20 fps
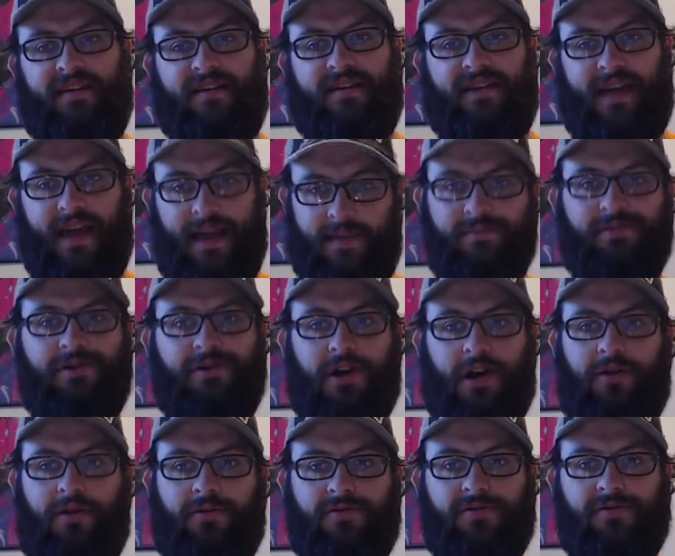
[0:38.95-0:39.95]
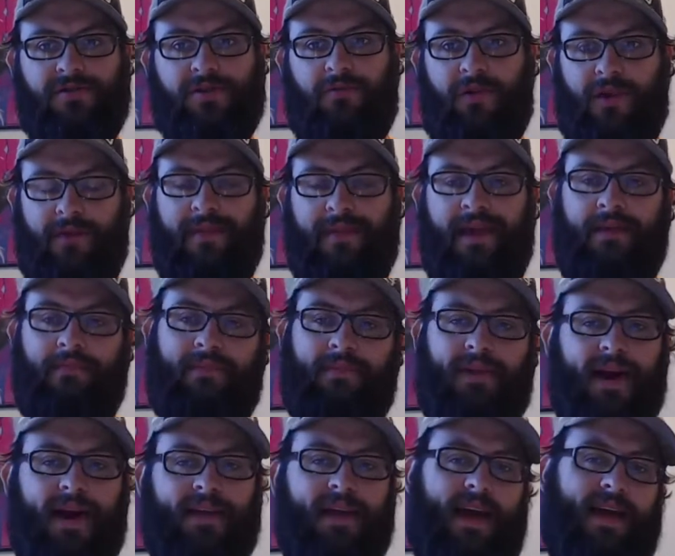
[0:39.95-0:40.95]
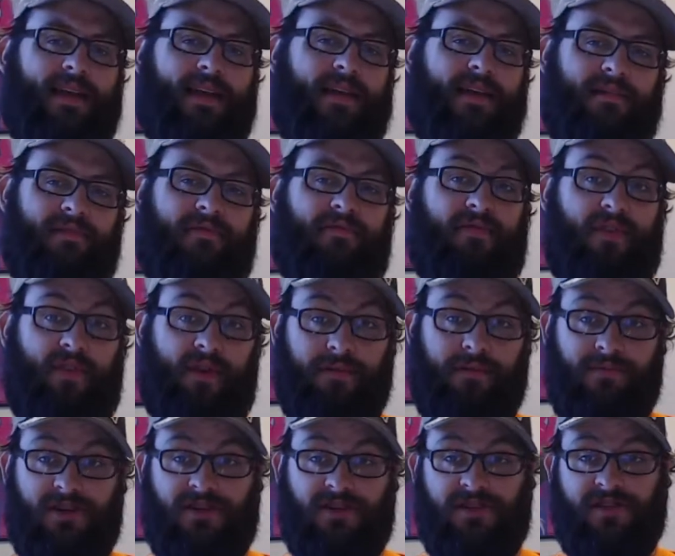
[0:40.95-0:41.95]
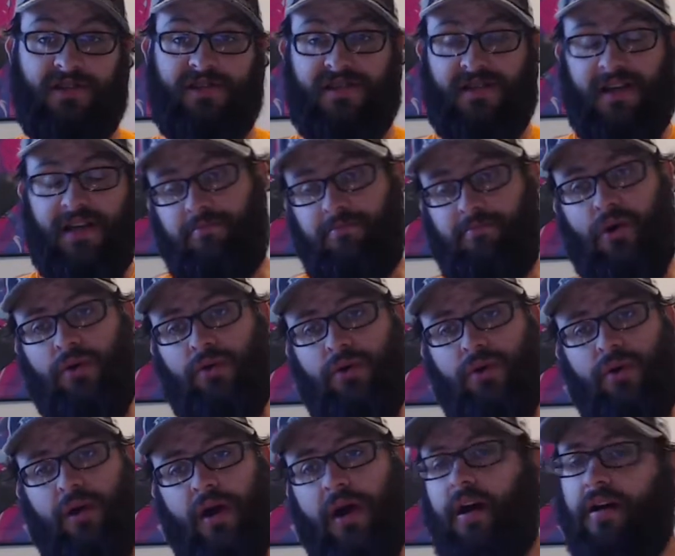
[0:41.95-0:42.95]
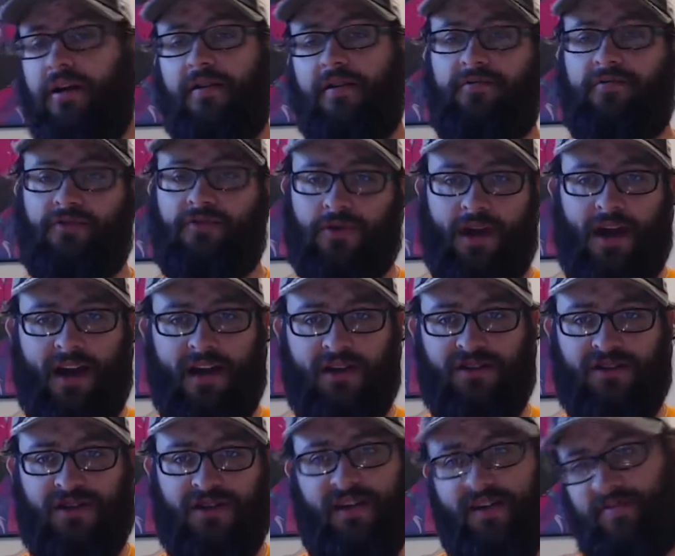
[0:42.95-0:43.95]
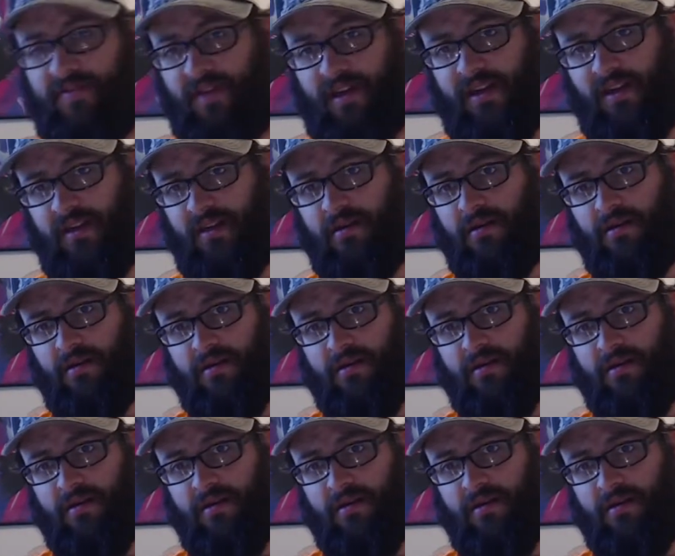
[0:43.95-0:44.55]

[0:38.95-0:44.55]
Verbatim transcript: game shows, and what I mean by that is very much in the same mold of trash TV.